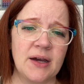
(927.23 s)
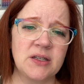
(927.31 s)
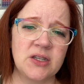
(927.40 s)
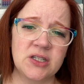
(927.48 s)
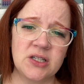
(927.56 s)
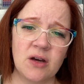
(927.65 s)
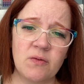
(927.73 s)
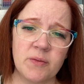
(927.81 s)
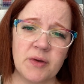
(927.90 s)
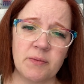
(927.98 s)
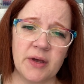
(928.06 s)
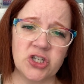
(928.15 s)
Did this young
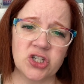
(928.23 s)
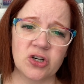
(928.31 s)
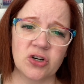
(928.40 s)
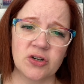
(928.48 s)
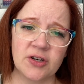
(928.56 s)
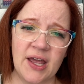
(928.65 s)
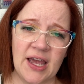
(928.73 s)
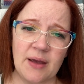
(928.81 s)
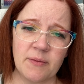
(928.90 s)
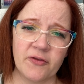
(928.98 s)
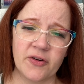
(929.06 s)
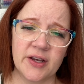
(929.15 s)
woman mention her
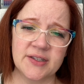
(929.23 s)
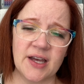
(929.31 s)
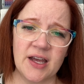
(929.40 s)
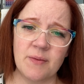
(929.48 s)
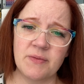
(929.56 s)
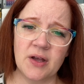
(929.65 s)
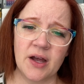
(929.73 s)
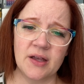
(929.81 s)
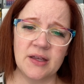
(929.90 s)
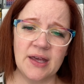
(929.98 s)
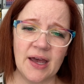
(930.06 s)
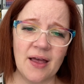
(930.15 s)
name? For as I am not
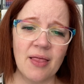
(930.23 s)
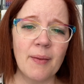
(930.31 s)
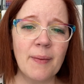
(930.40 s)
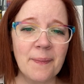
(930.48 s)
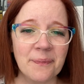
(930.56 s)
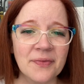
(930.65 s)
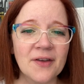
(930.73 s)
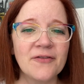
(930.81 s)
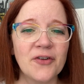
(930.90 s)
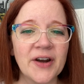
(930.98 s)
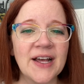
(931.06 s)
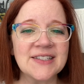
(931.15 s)
yet, mm,
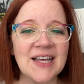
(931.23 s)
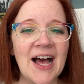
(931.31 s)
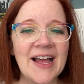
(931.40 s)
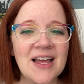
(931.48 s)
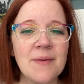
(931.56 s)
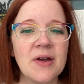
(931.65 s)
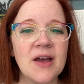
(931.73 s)
for as I am,